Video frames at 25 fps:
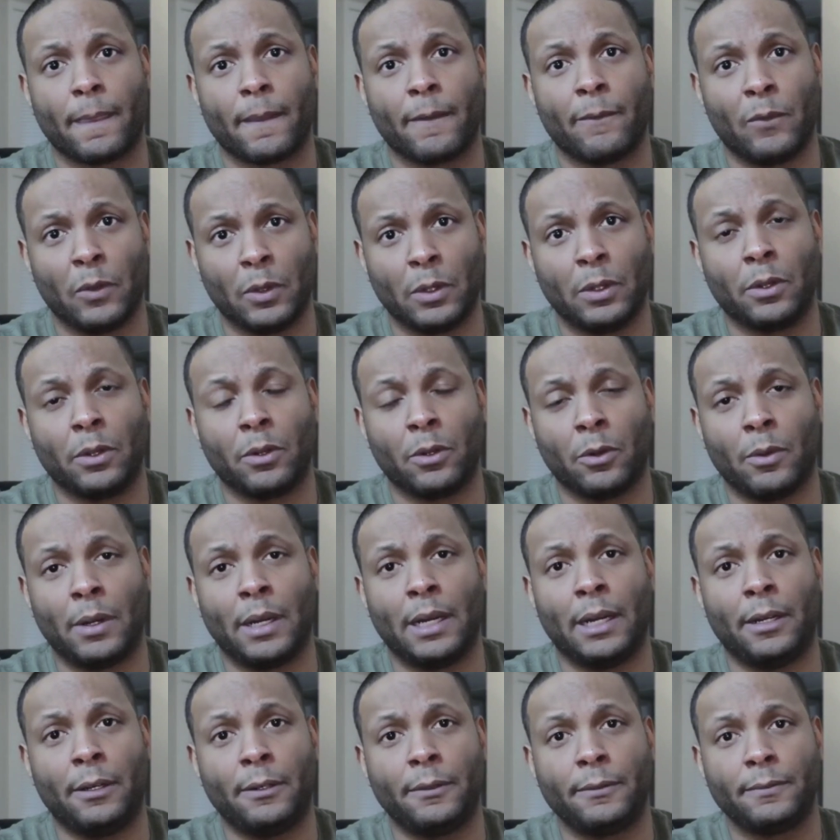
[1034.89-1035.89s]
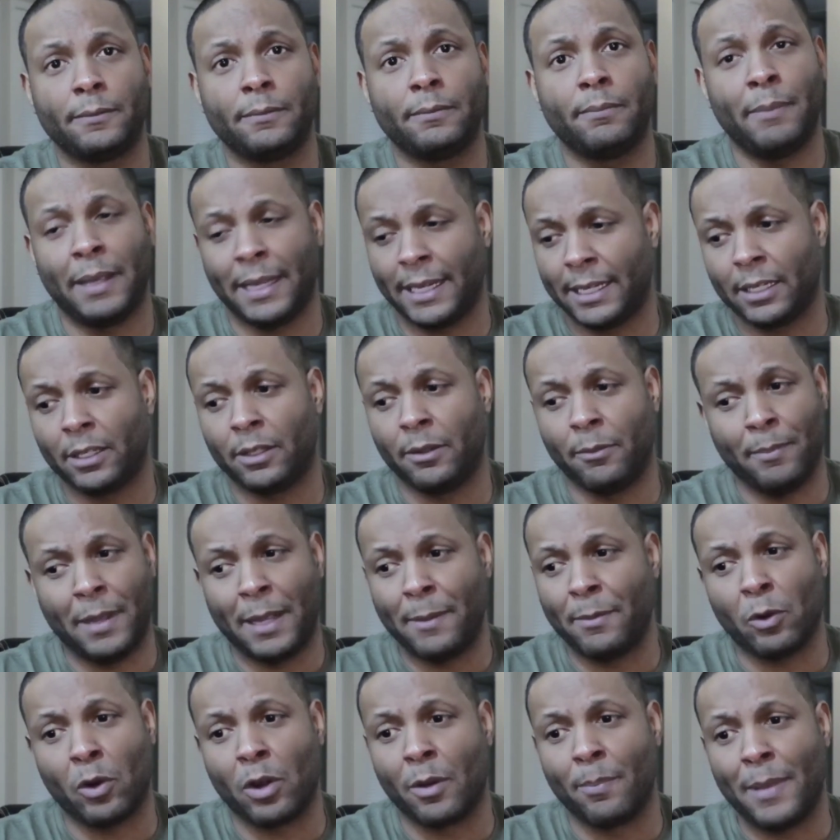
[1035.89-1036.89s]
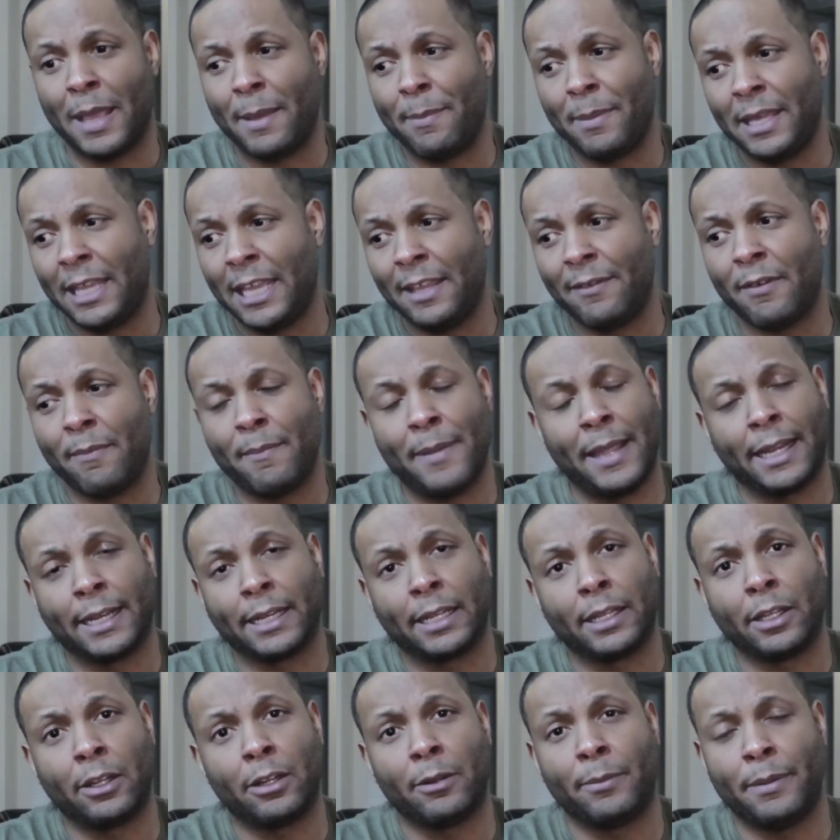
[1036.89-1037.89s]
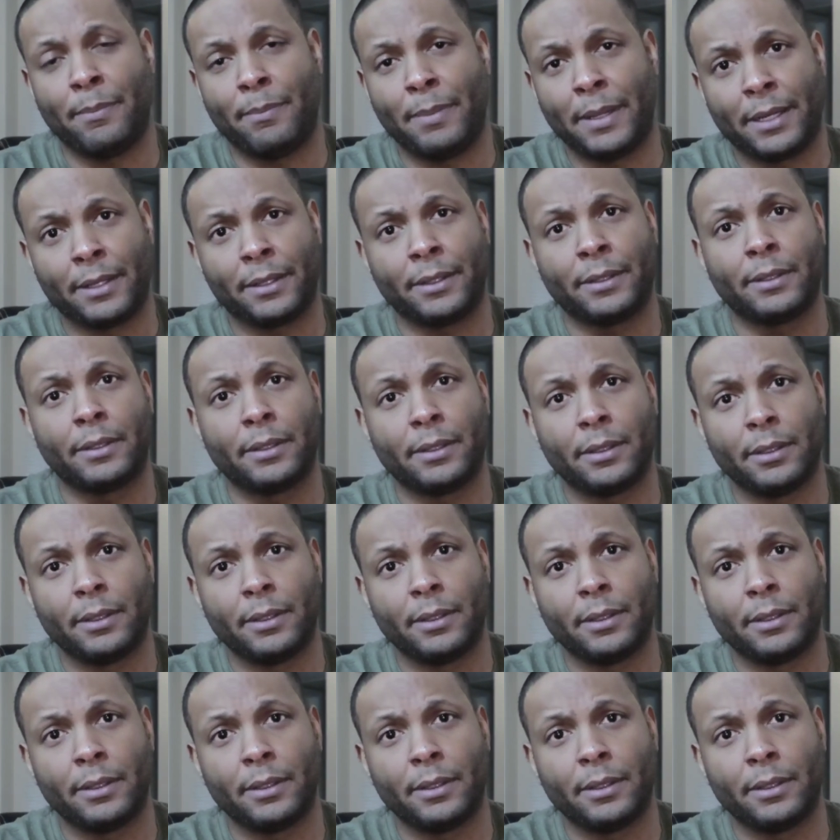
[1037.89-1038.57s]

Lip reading: for a little while, maybe even make it a little bit better.